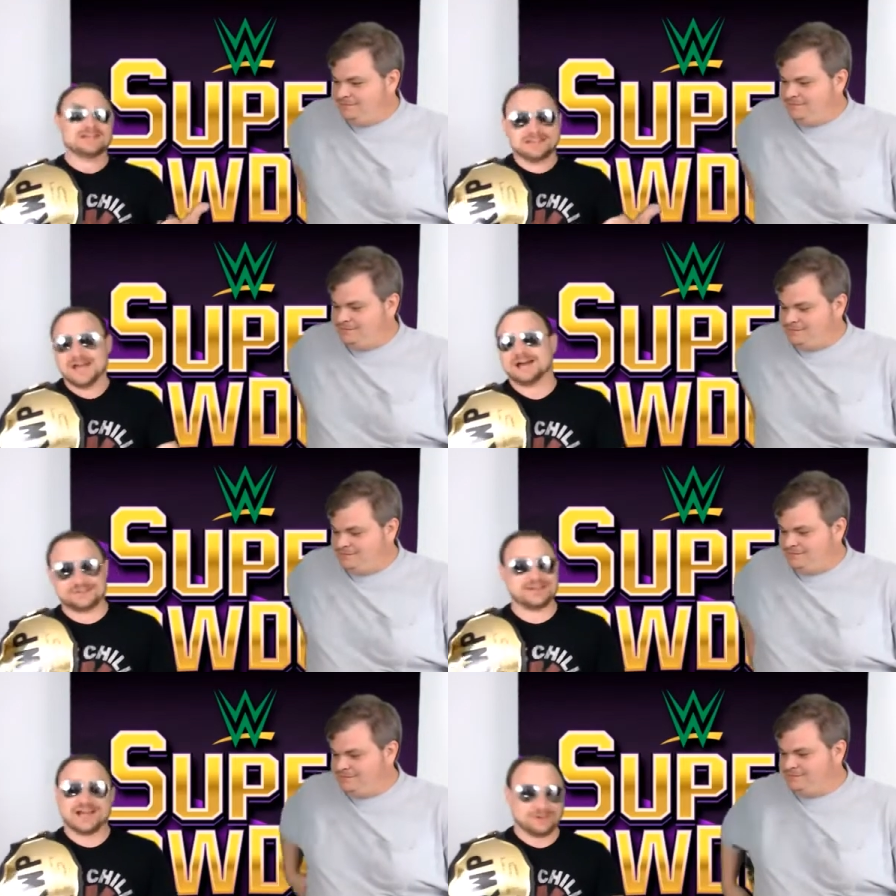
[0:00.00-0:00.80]
Speaker 1: Yeah,
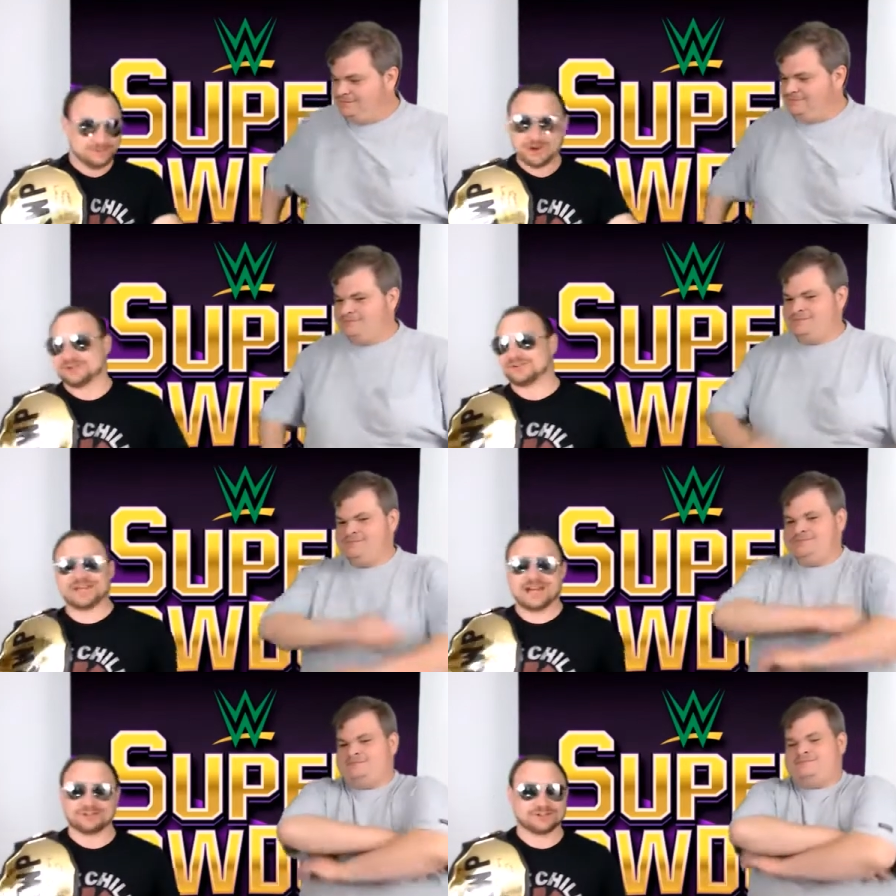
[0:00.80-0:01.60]
exactly. Brock's in
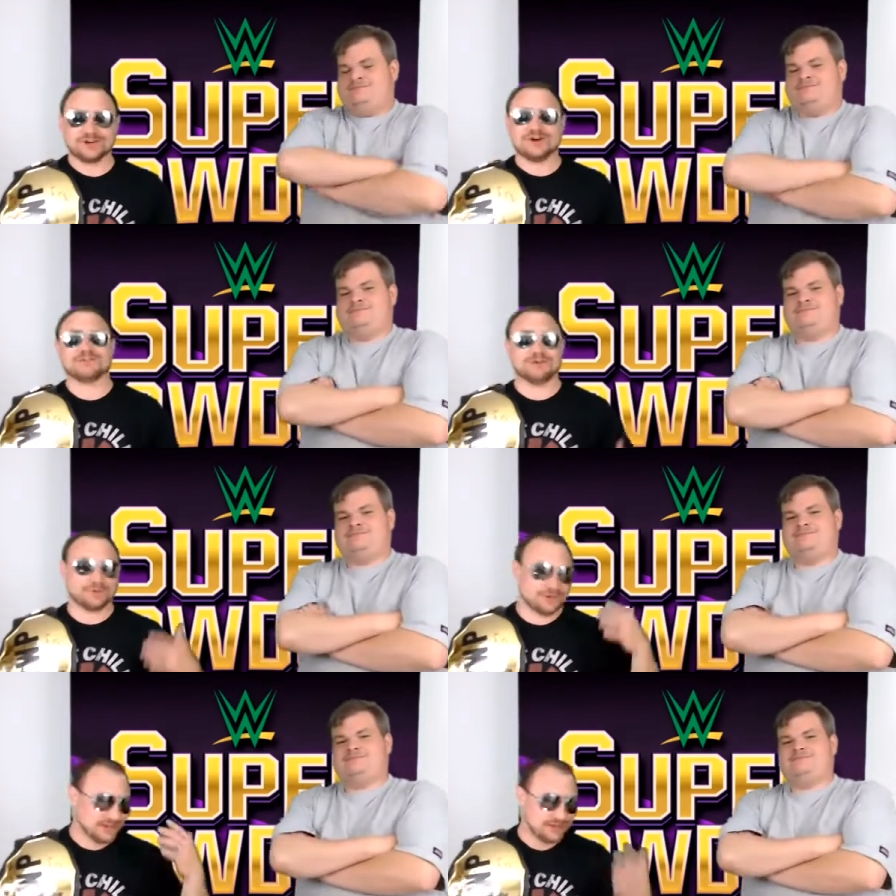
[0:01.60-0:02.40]
cash on Kofi. We're going
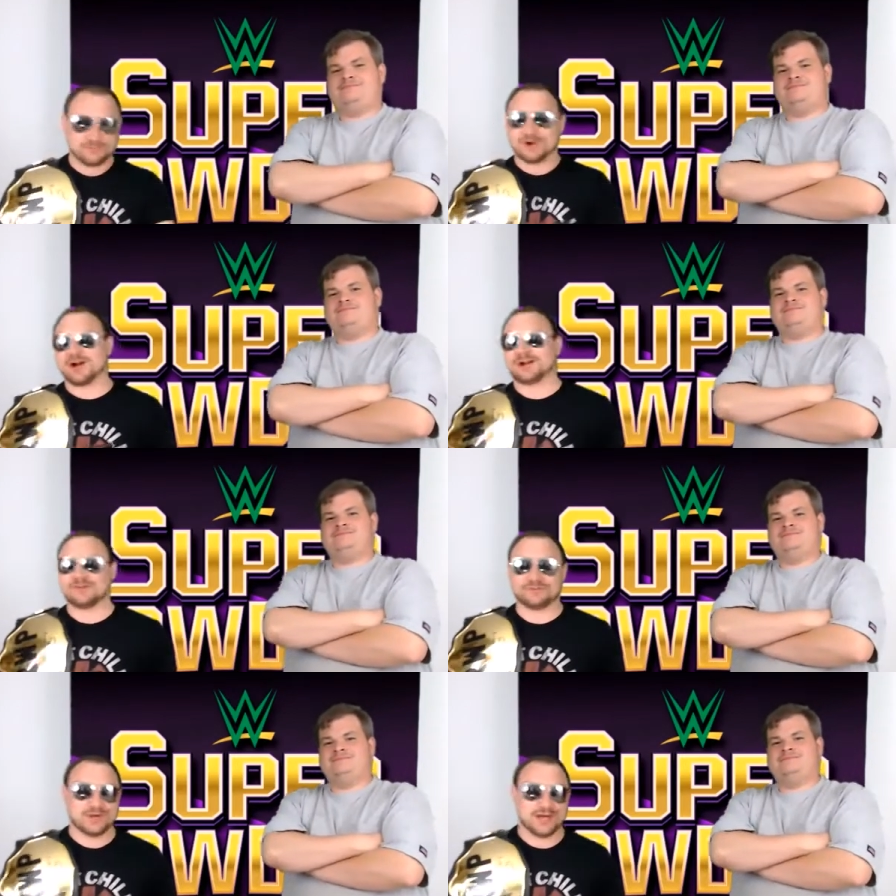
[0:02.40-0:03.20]
to get Brock on
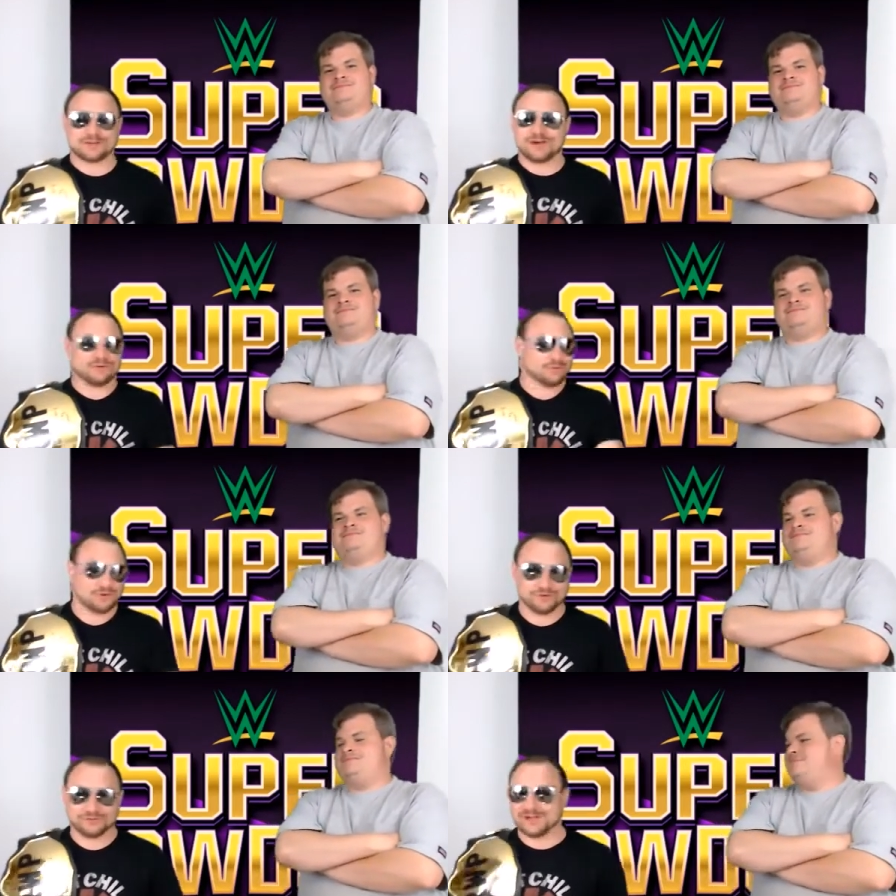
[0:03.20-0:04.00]
SmackDown with the world
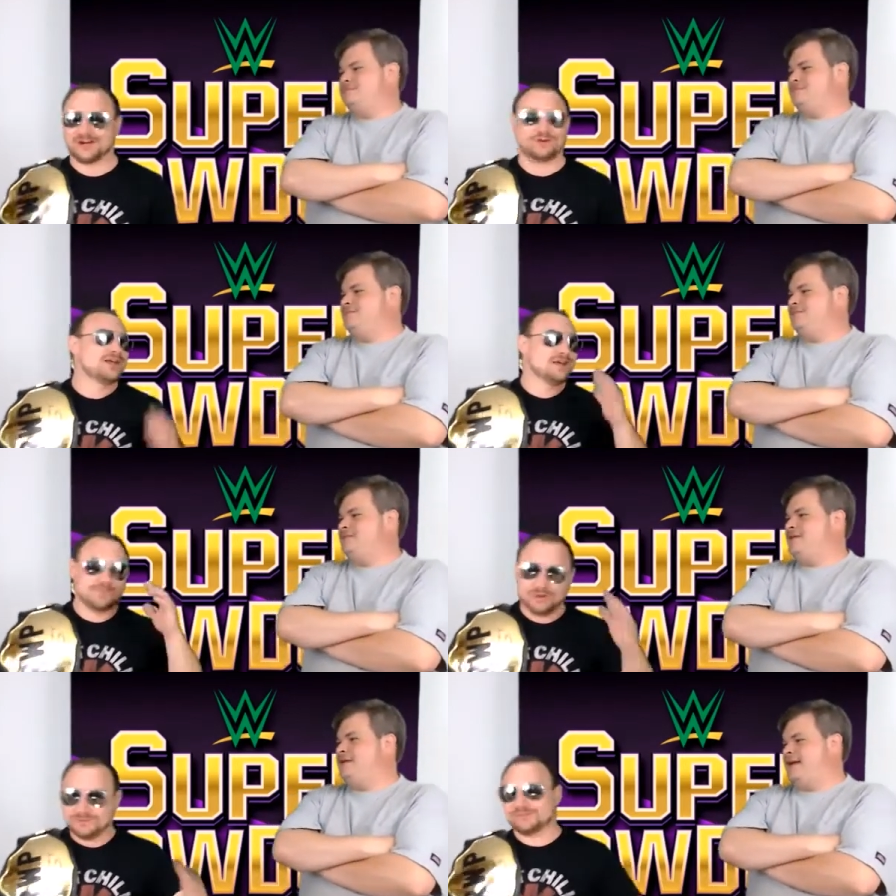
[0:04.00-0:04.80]
title.
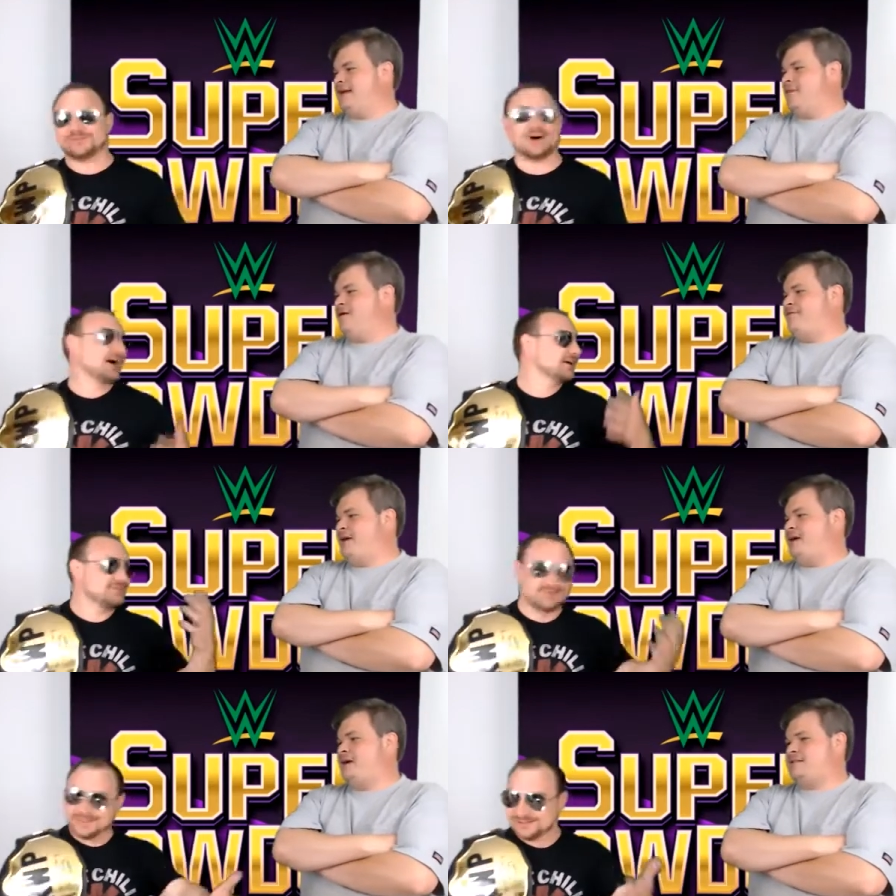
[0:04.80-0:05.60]
Move to Fox.
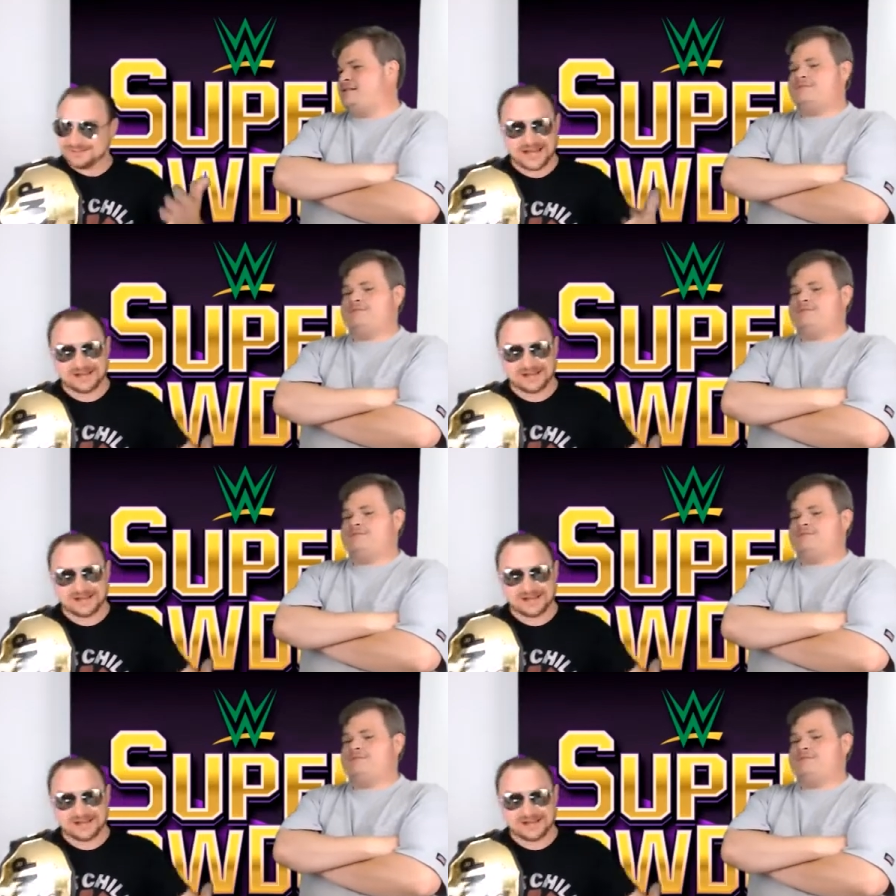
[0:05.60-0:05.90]
Fox. Exactly.